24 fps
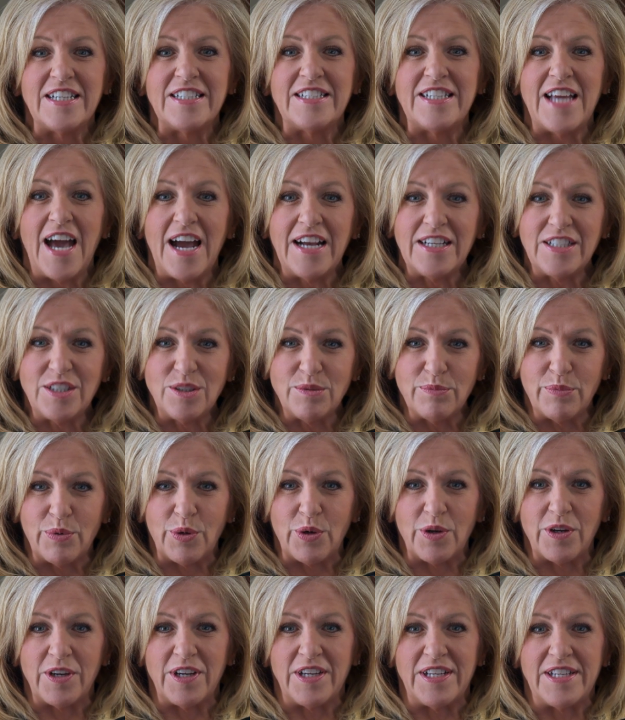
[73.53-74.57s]
Dr.
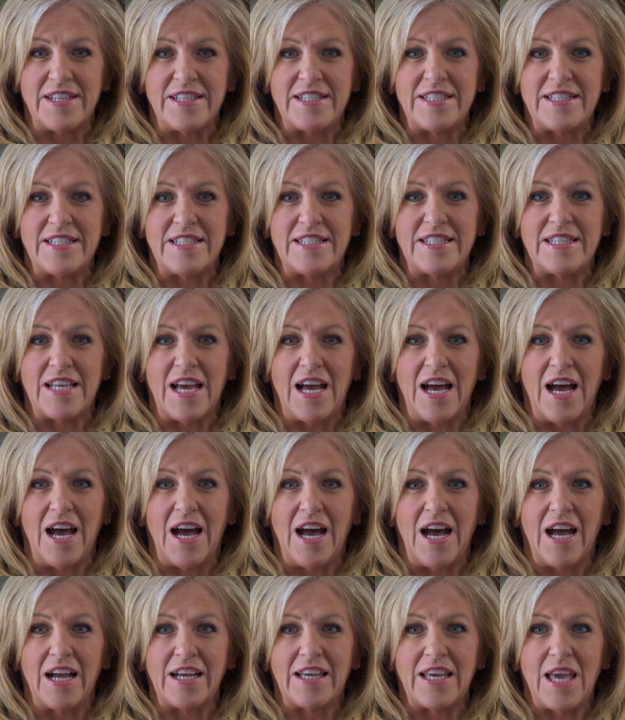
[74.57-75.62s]
Morris
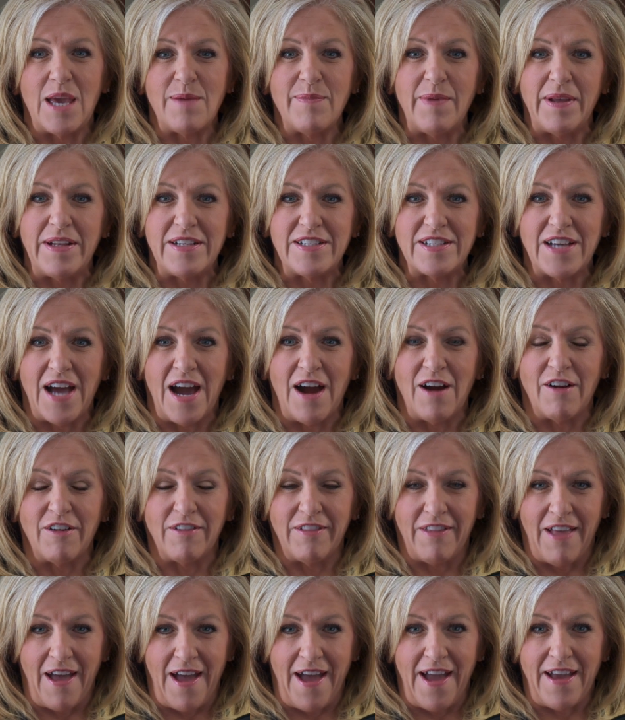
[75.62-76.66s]
came into our
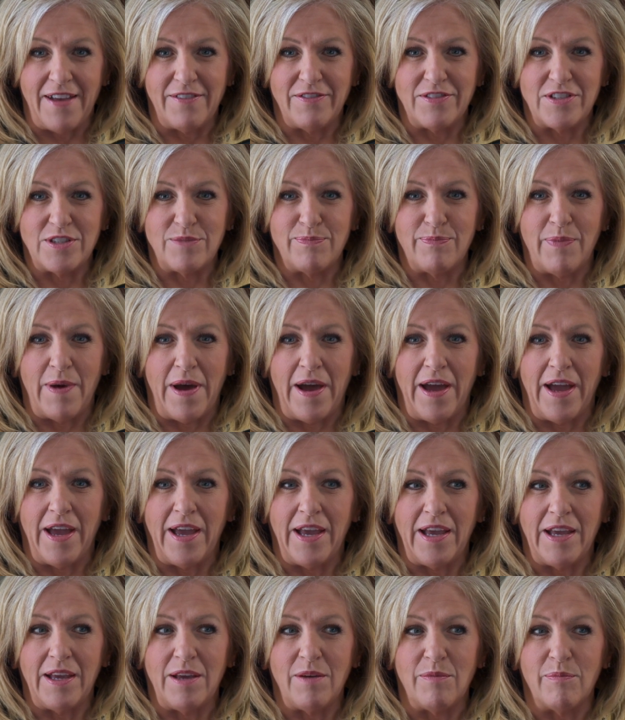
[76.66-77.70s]
lives
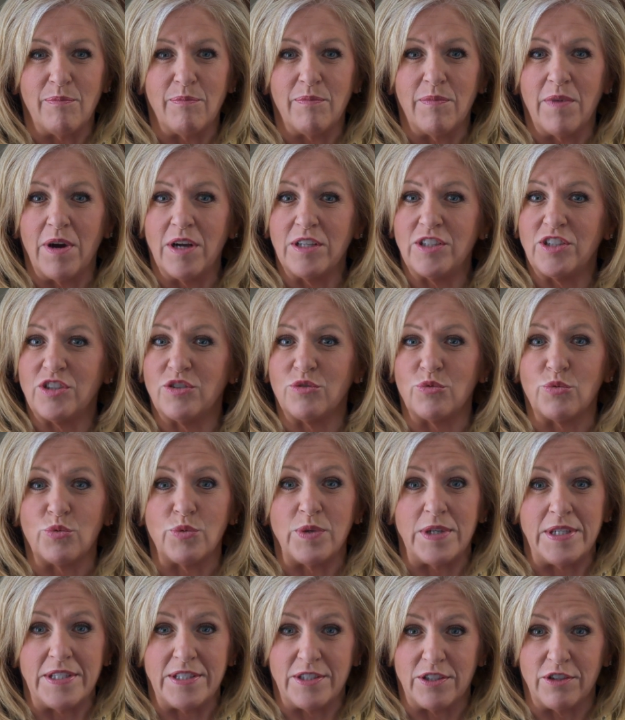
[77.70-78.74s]
by much
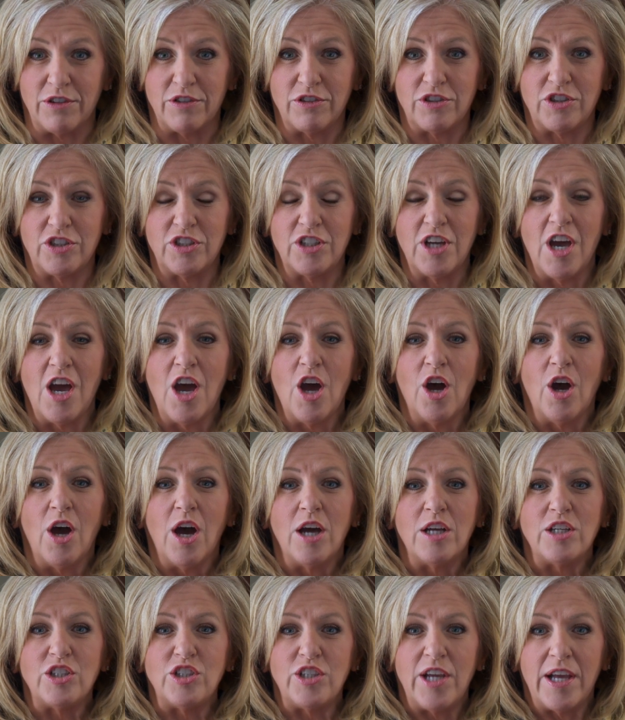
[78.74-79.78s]
research.
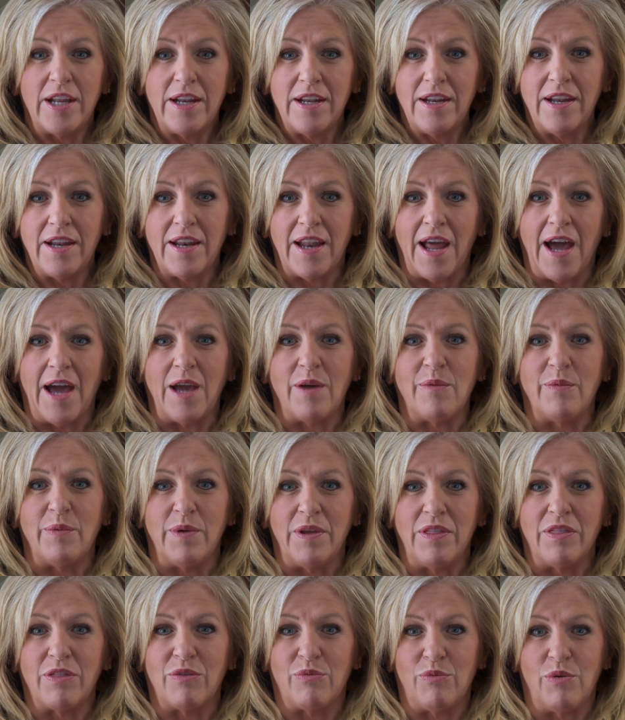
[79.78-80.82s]
Shannon and I
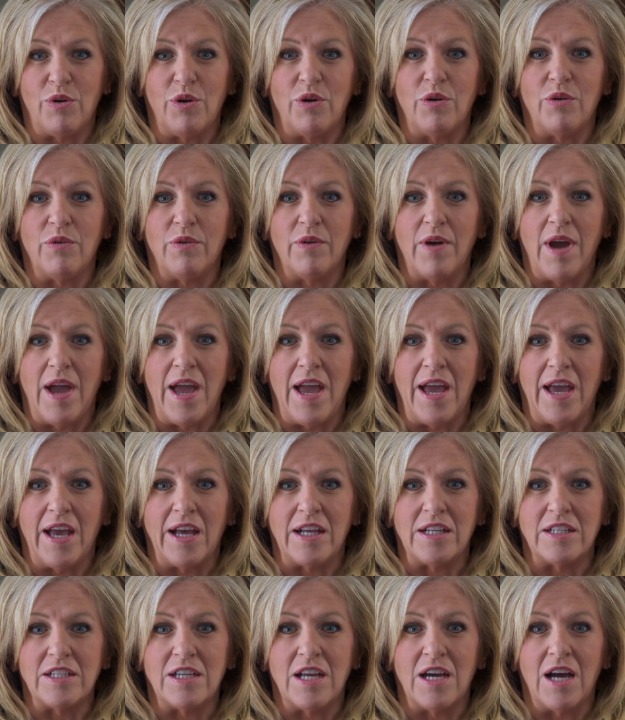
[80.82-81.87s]
went through
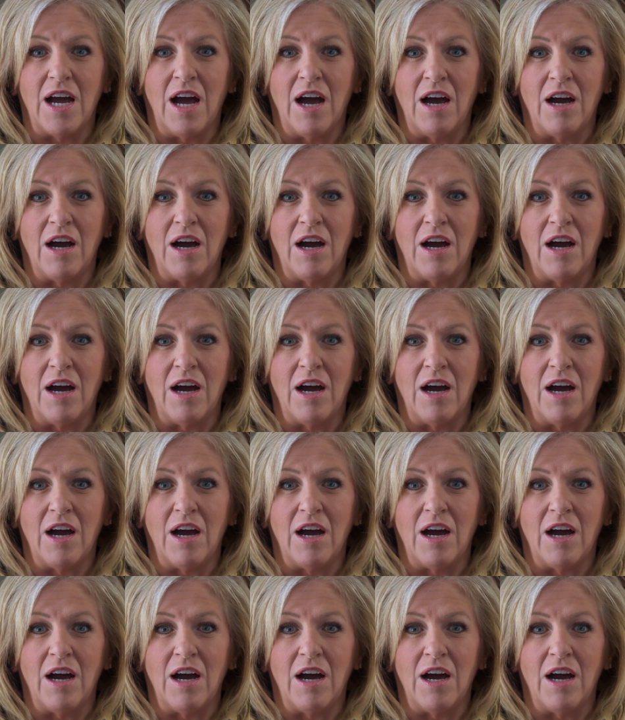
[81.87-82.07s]
and